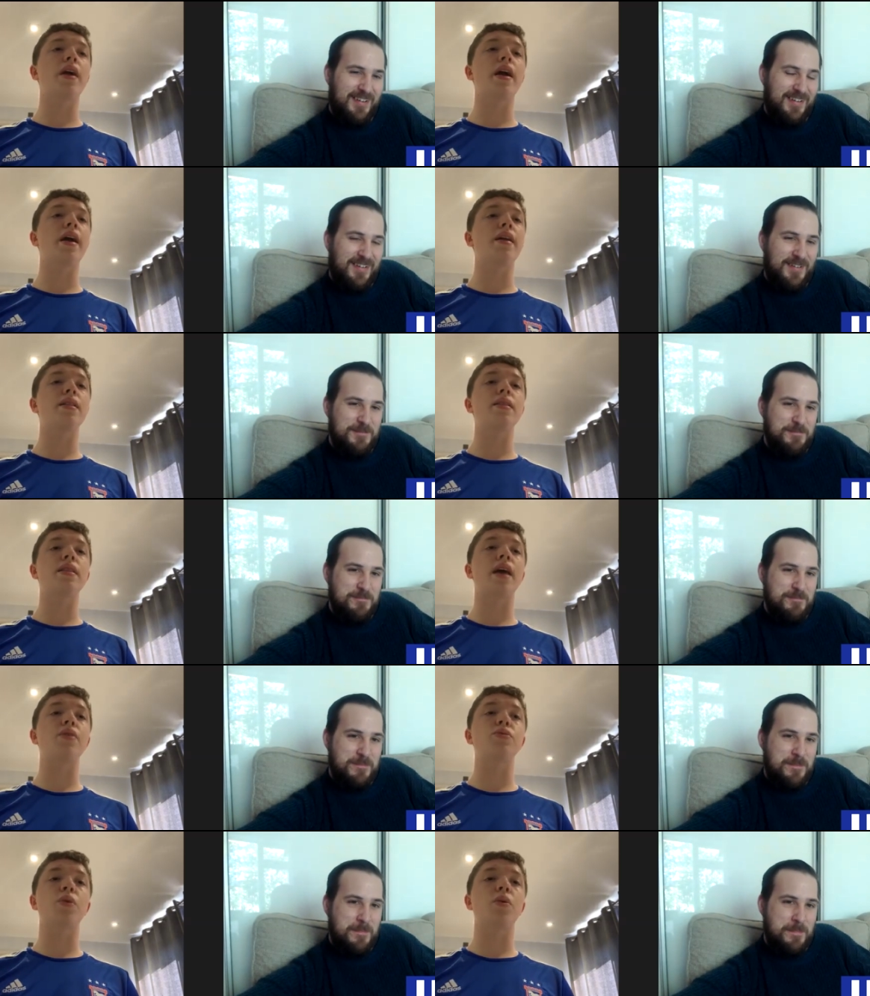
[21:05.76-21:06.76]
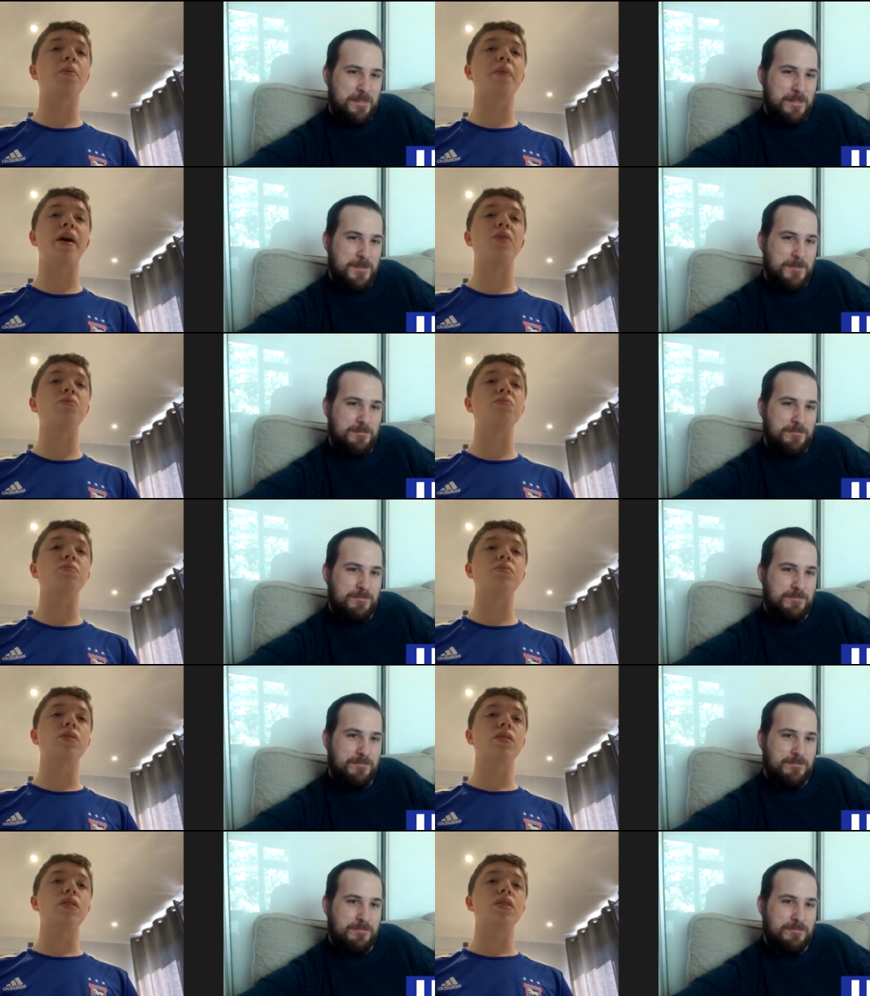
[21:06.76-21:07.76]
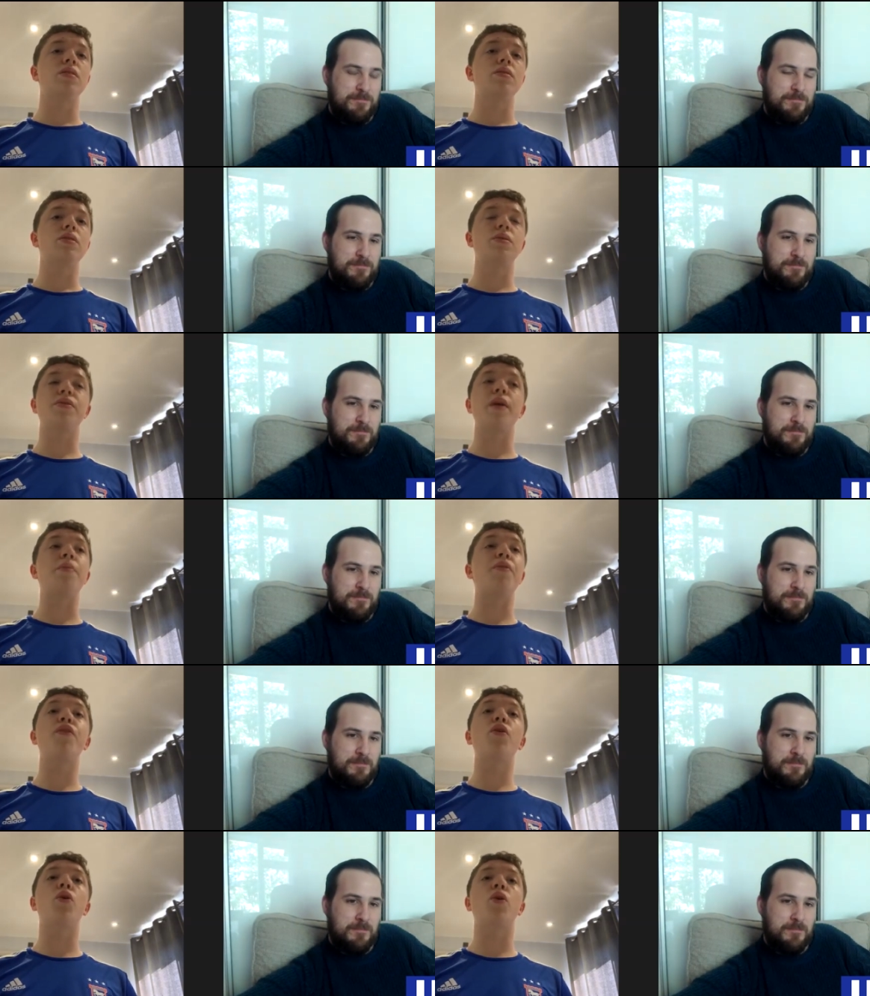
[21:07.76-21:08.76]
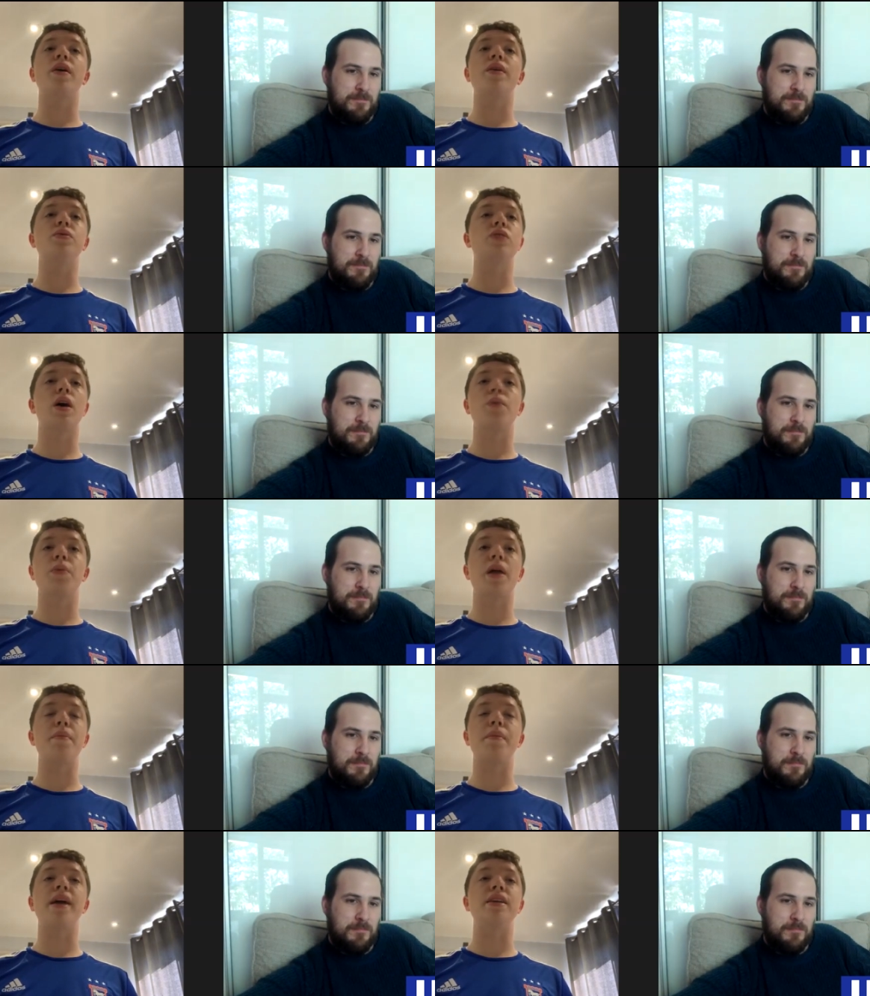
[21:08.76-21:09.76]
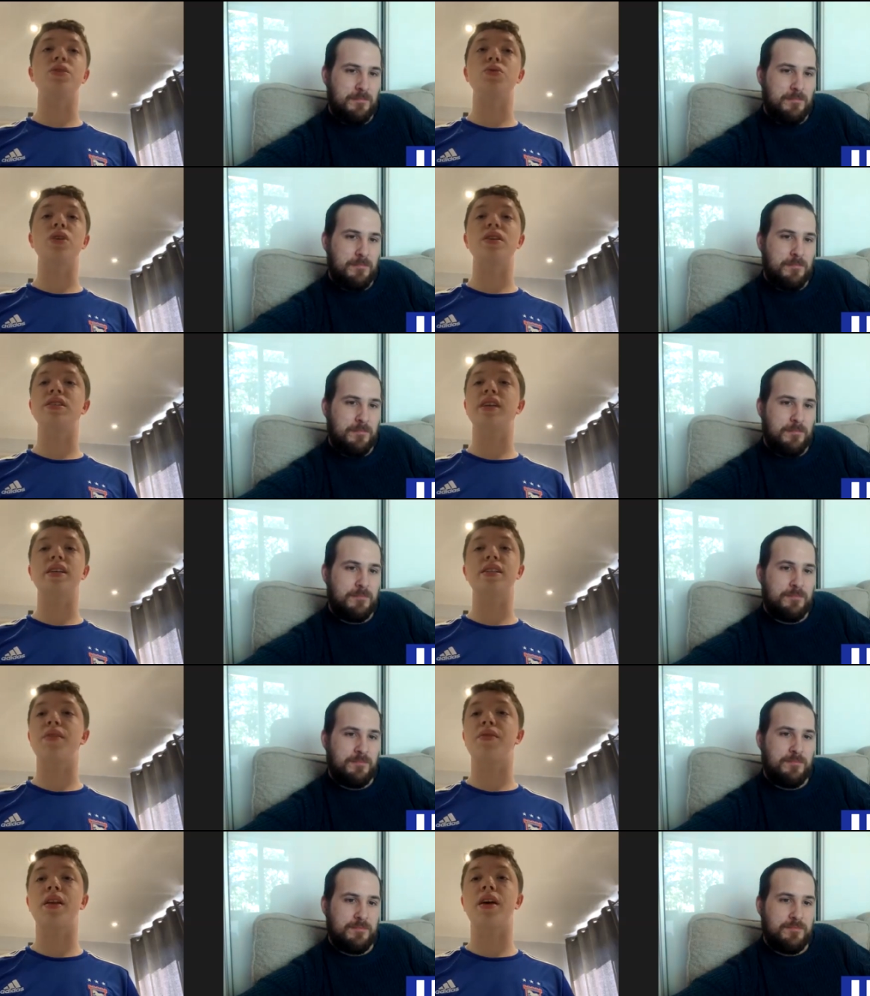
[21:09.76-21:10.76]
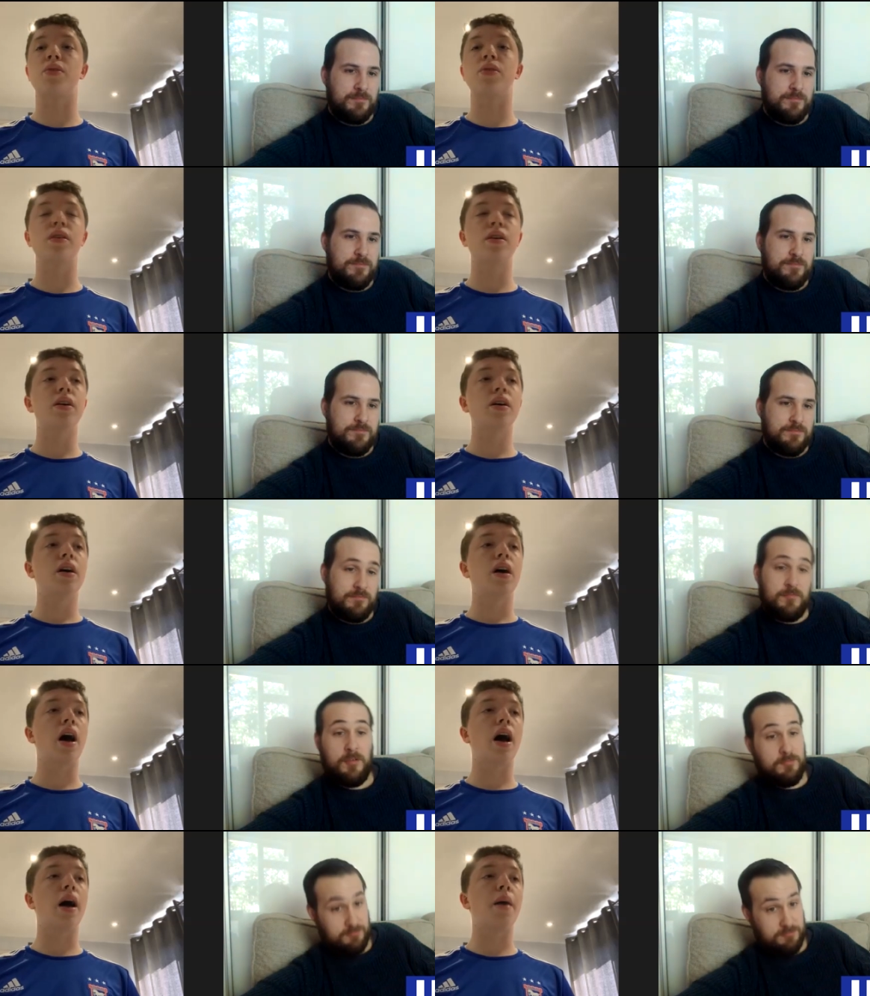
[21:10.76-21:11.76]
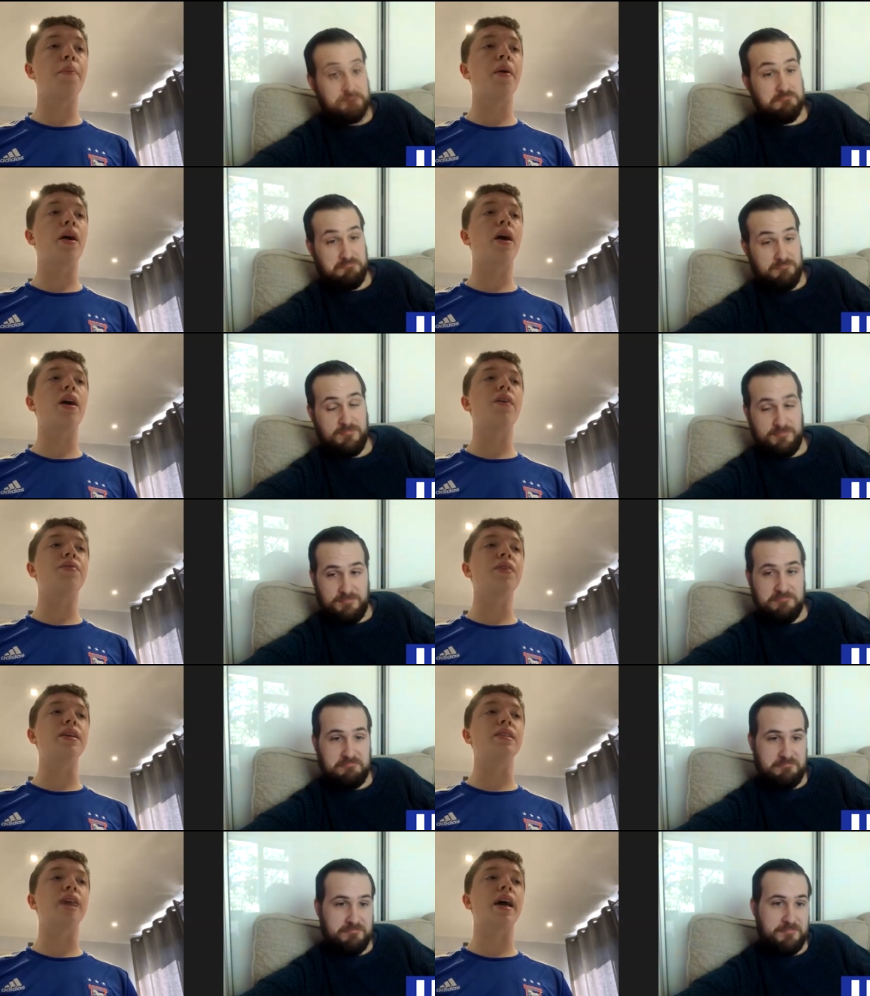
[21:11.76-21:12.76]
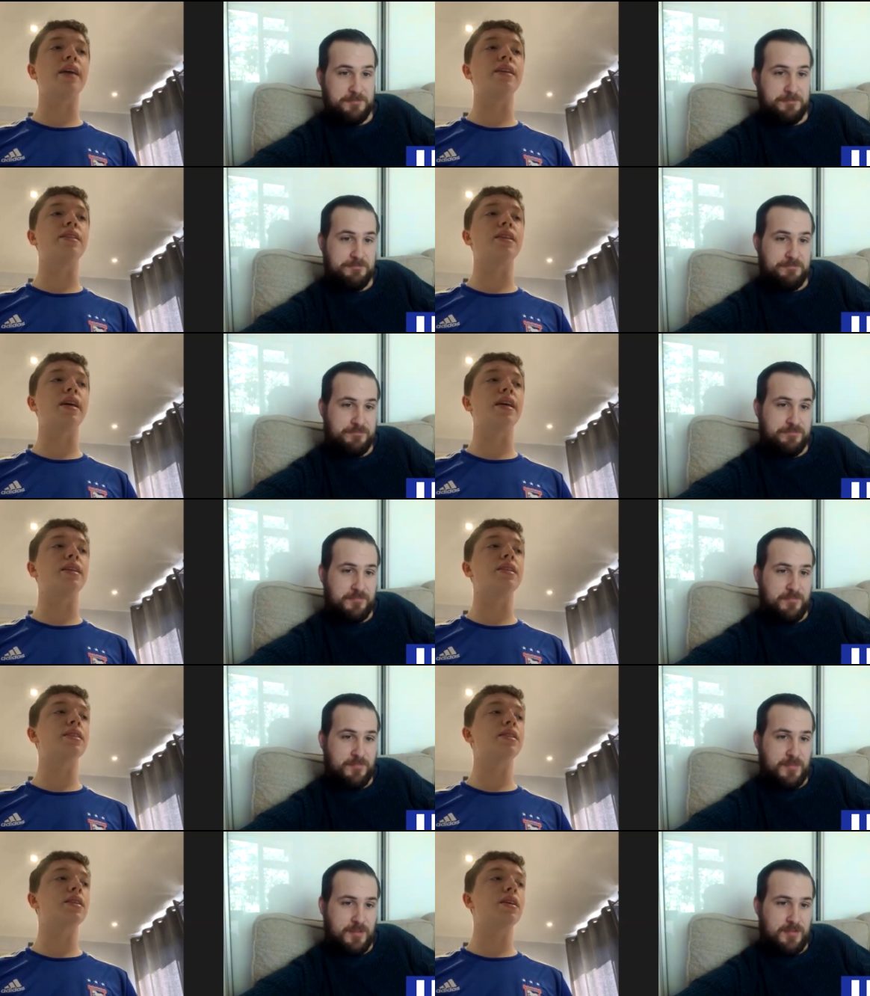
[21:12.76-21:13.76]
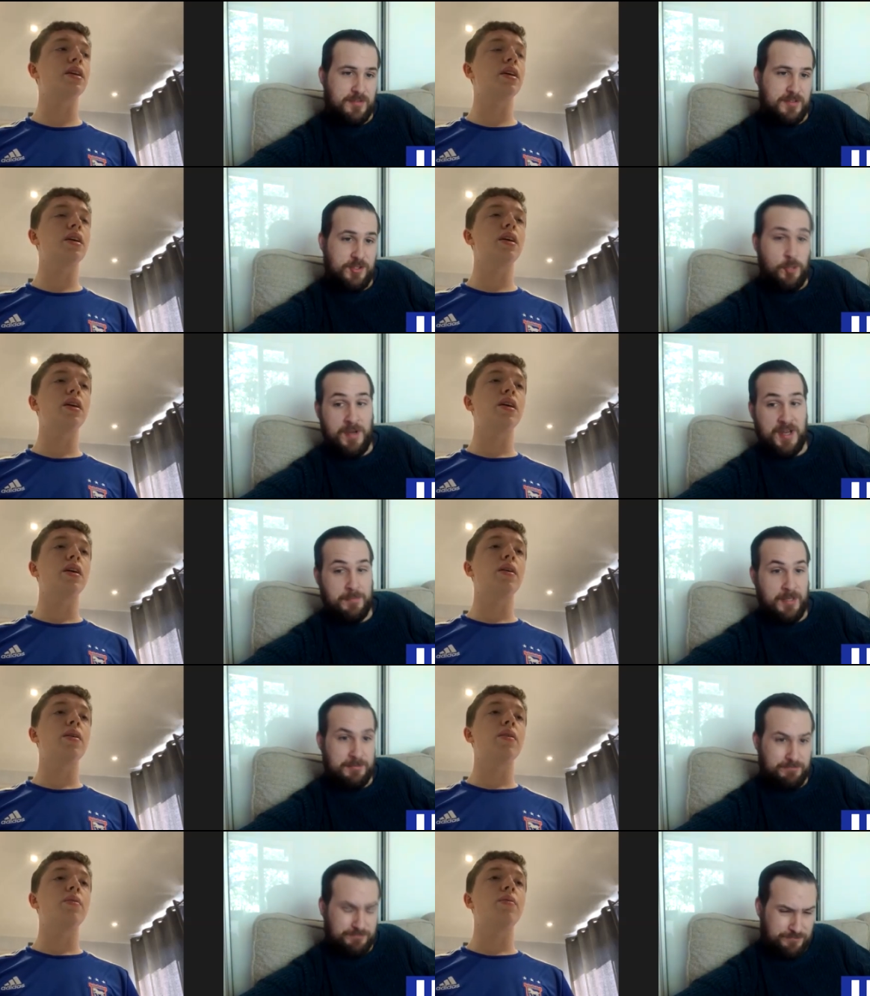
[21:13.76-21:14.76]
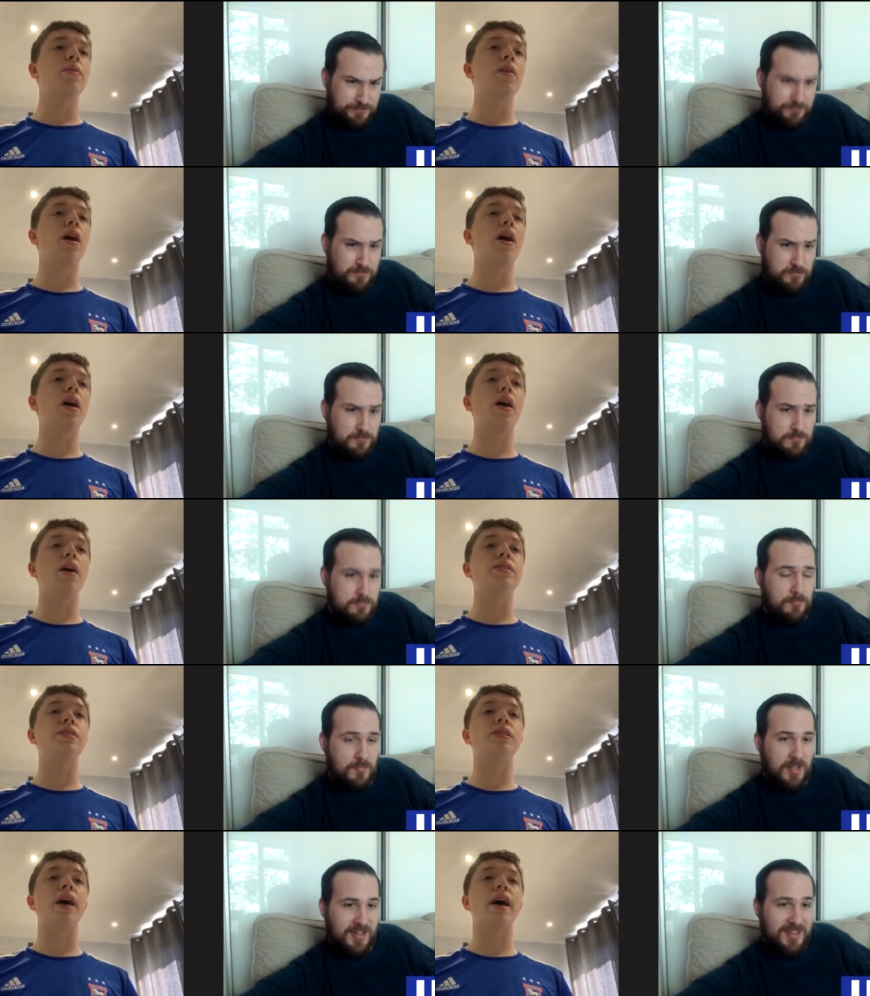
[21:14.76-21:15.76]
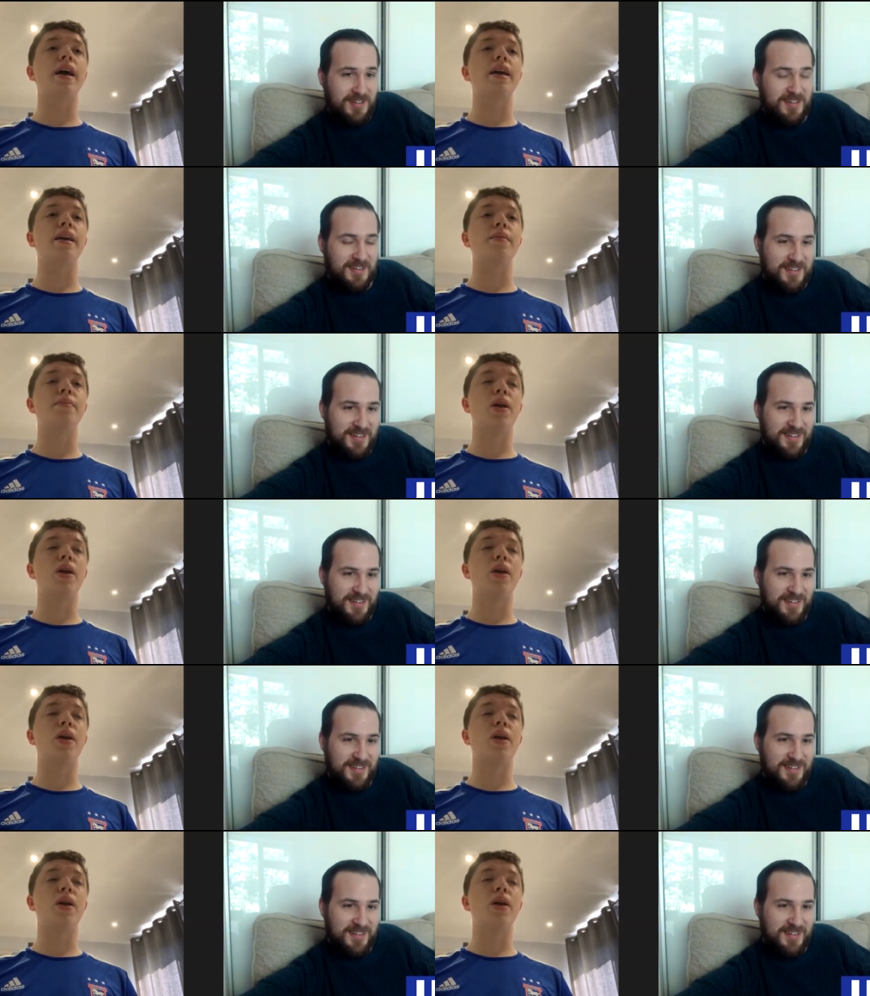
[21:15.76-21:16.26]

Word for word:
Speaker 1: it, that was probably about to be fair, before it was like playing mates, it was like six, seven nil. Uh, but kind of these days, it's still better than me. I'd say my